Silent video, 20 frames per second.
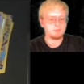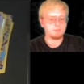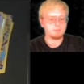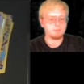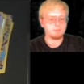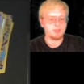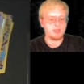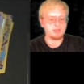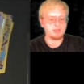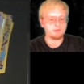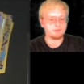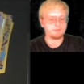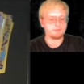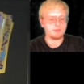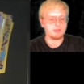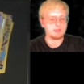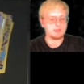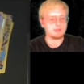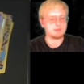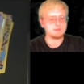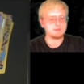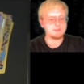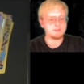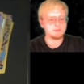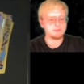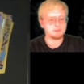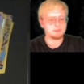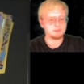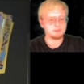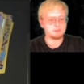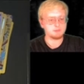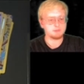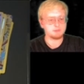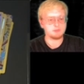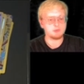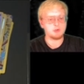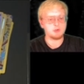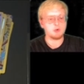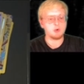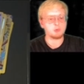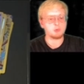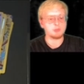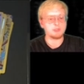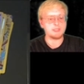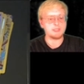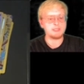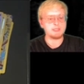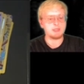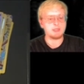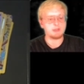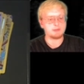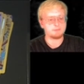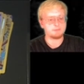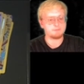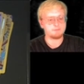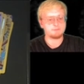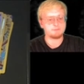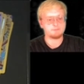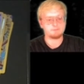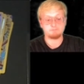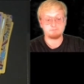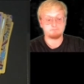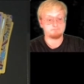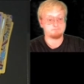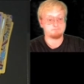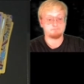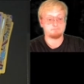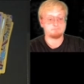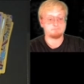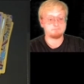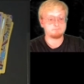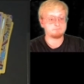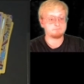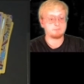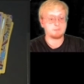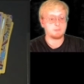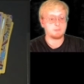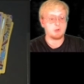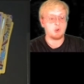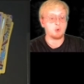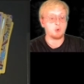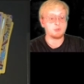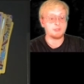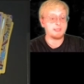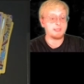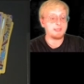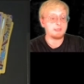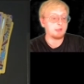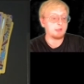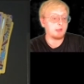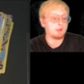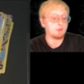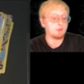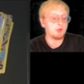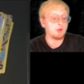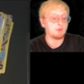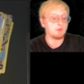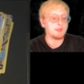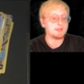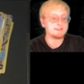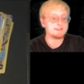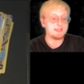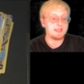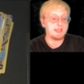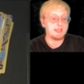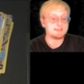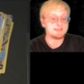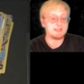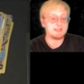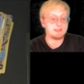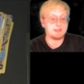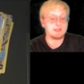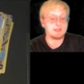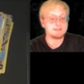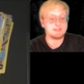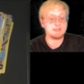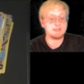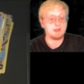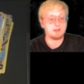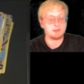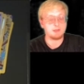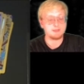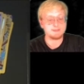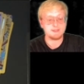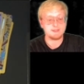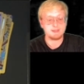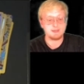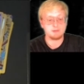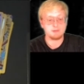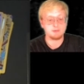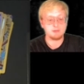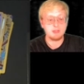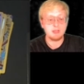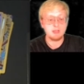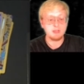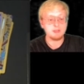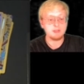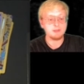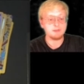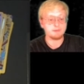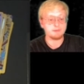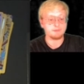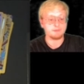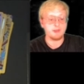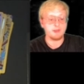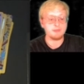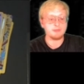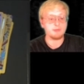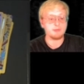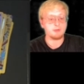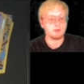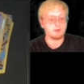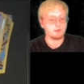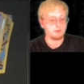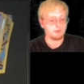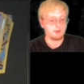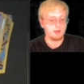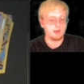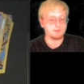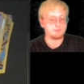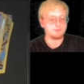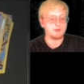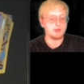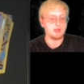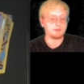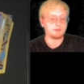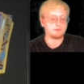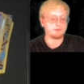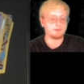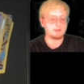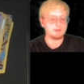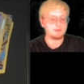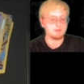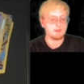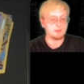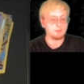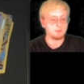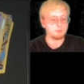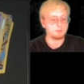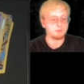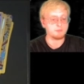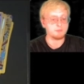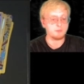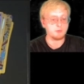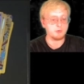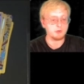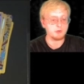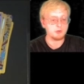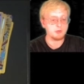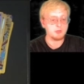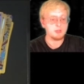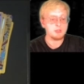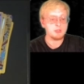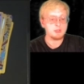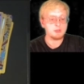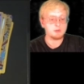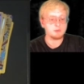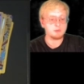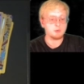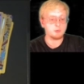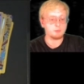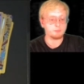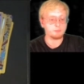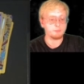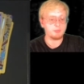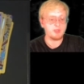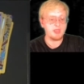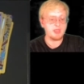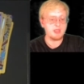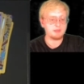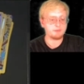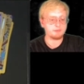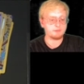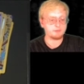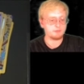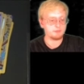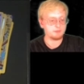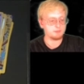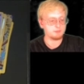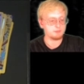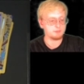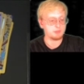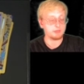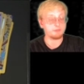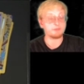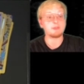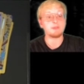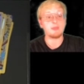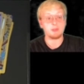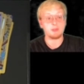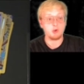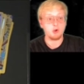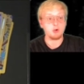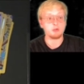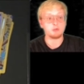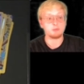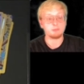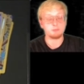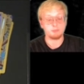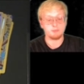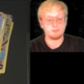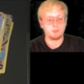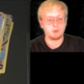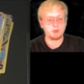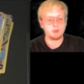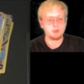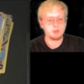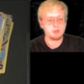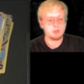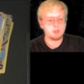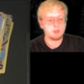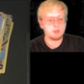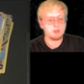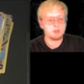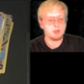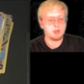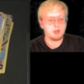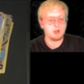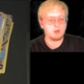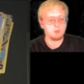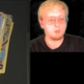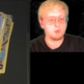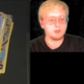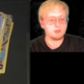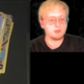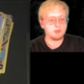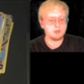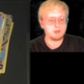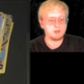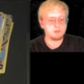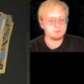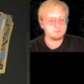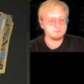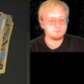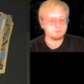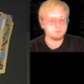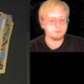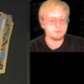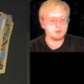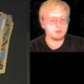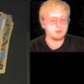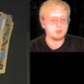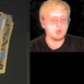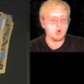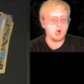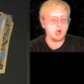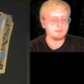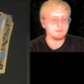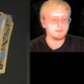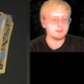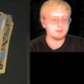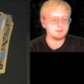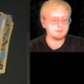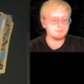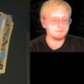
Palossand, Olina. Oliana. I don't know. Het, het, Hetina, Scyther, I have not seen that one before. Nosepass. Not seen that card before. Uh, Wingull, Koffing.